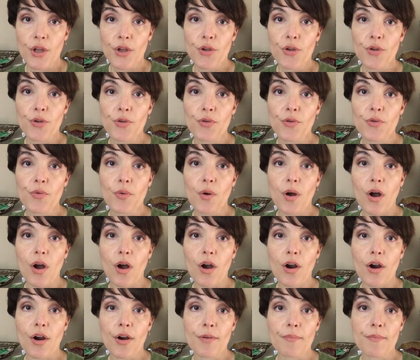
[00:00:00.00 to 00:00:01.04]
who
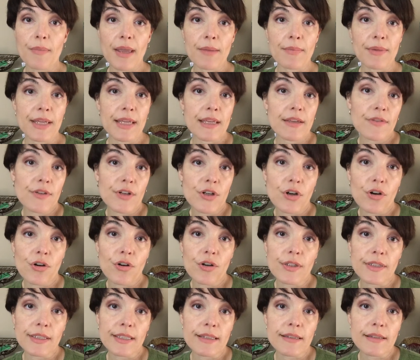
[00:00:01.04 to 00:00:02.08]
are maybe even
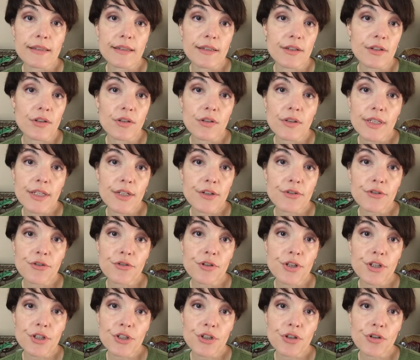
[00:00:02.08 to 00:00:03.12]
currently still in a
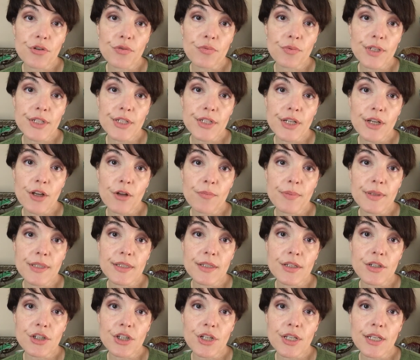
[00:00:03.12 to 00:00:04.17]
traditional retail
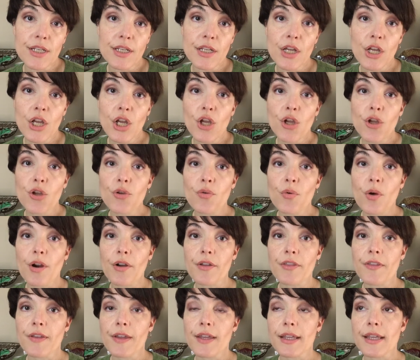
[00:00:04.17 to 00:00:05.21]
position, who are
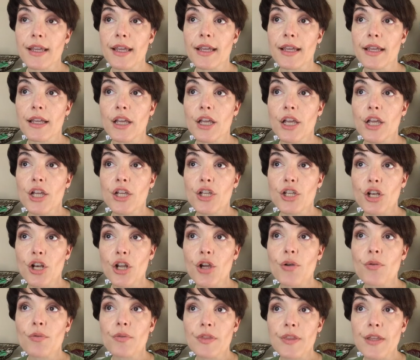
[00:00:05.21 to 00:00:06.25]
thinking,
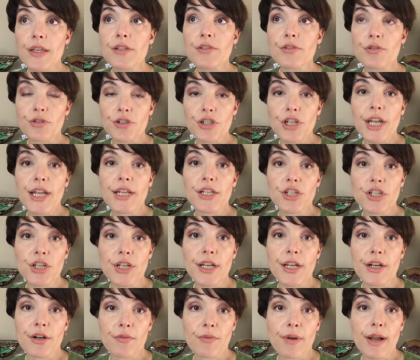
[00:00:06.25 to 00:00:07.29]
things are
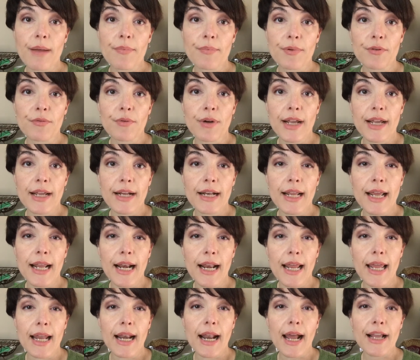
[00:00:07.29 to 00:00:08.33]
changing at a rapid rate.
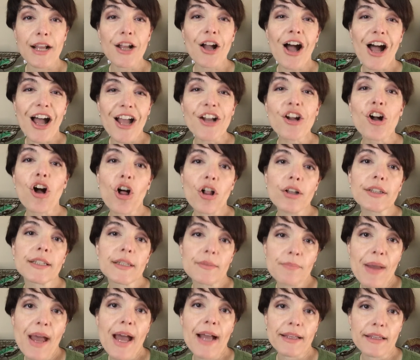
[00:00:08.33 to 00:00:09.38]
And I called
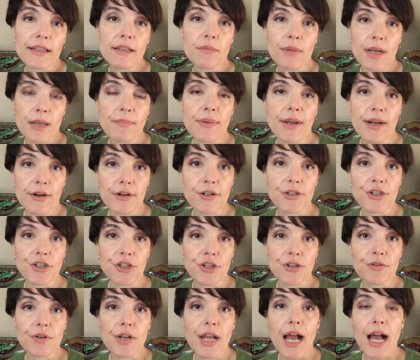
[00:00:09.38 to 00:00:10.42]
it packing my
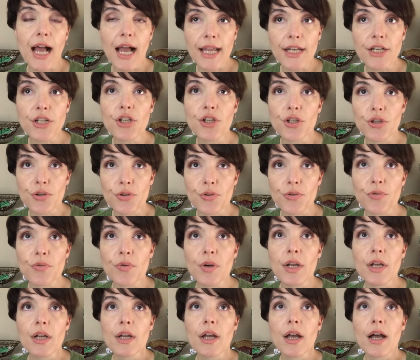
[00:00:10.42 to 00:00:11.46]
parachute. I knew
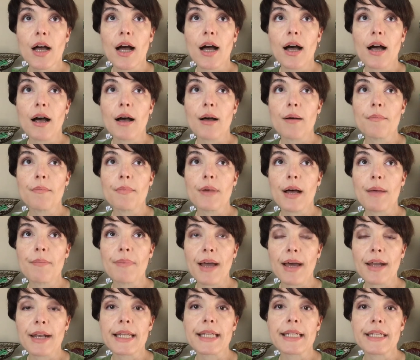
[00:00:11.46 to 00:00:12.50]

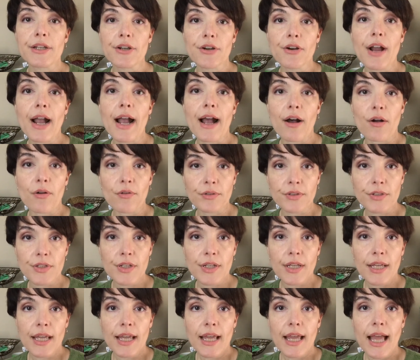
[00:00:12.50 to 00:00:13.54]
about a year out,
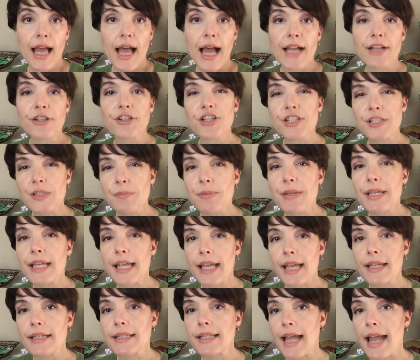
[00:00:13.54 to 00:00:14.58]
I just
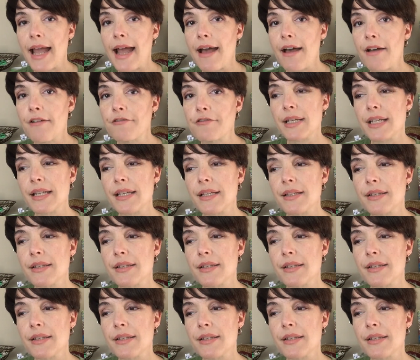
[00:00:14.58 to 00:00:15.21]
began to have